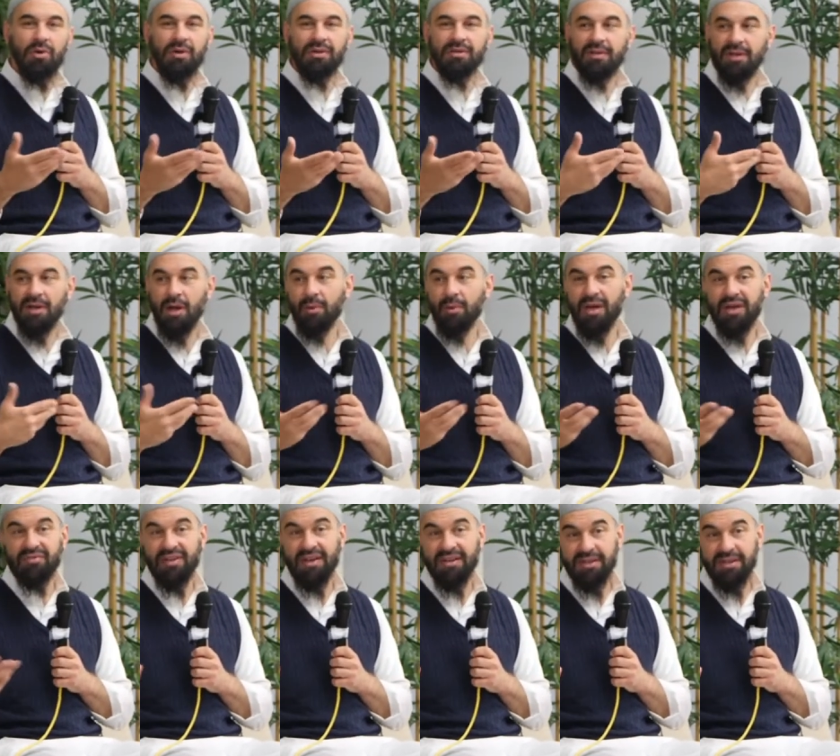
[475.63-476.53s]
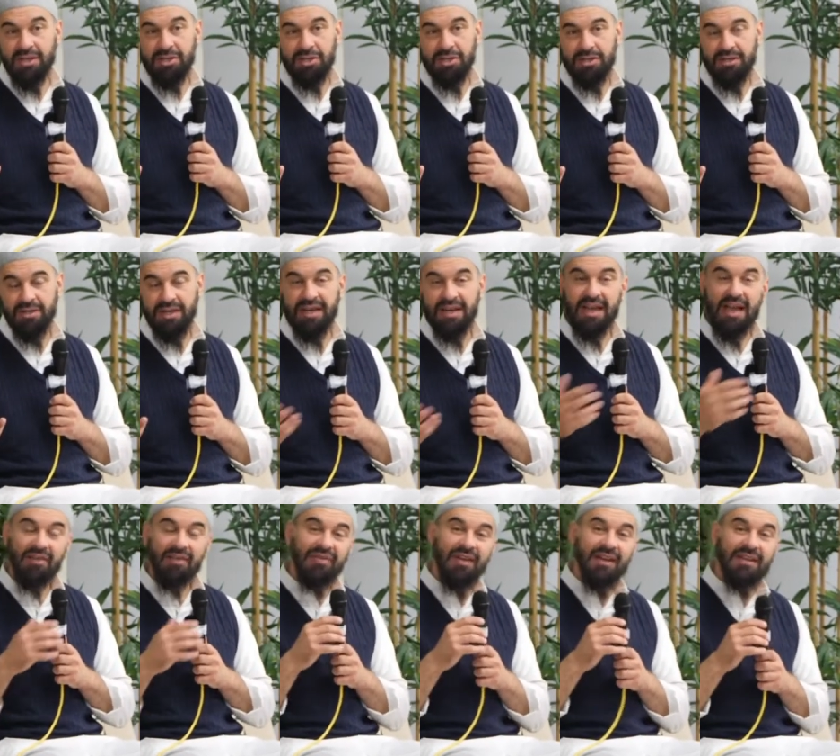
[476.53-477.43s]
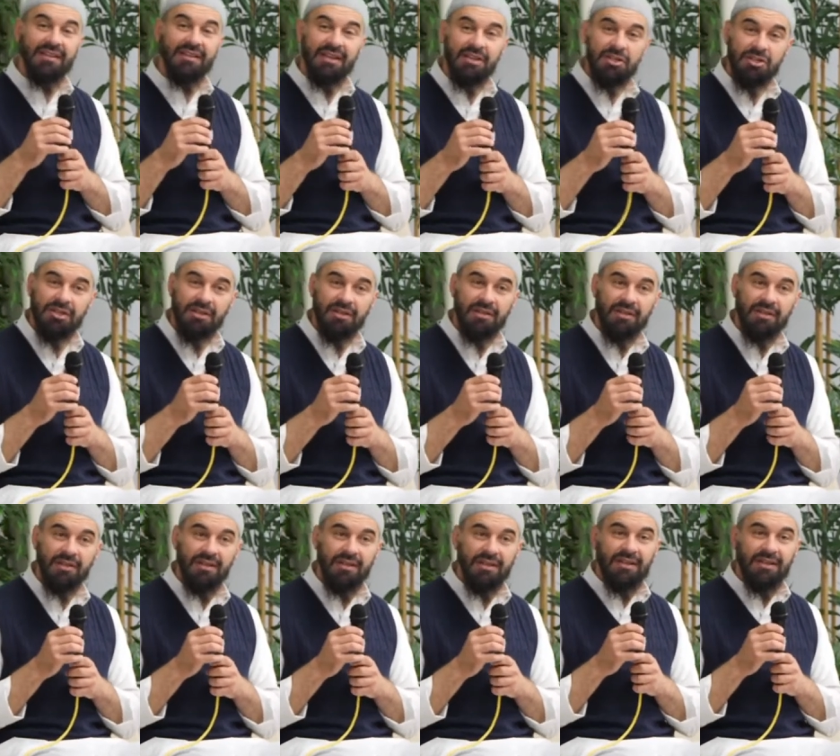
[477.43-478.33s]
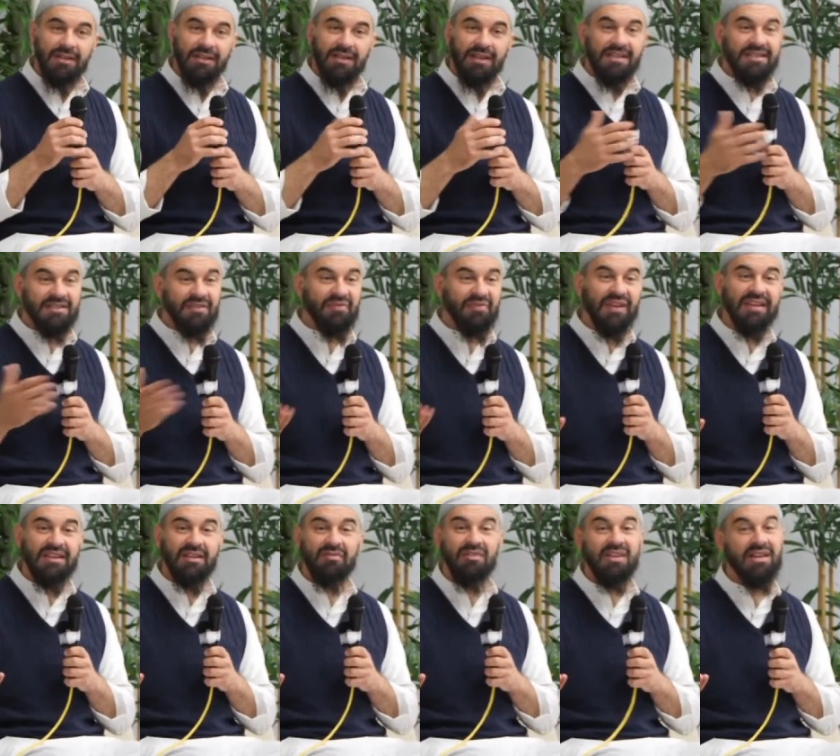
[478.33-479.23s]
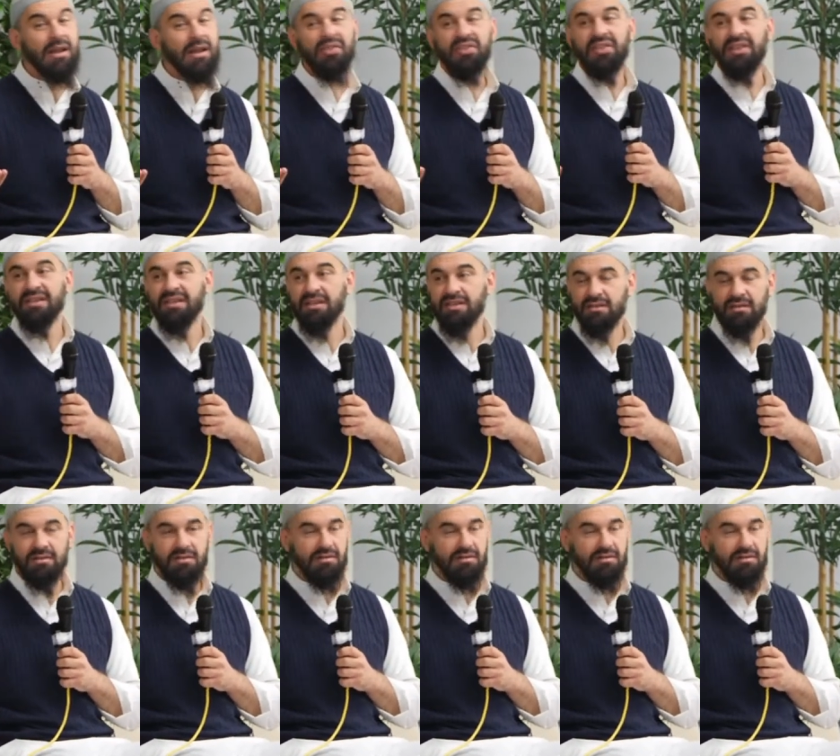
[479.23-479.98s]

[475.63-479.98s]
to know our foundation. And our foundation is effectively nothingness.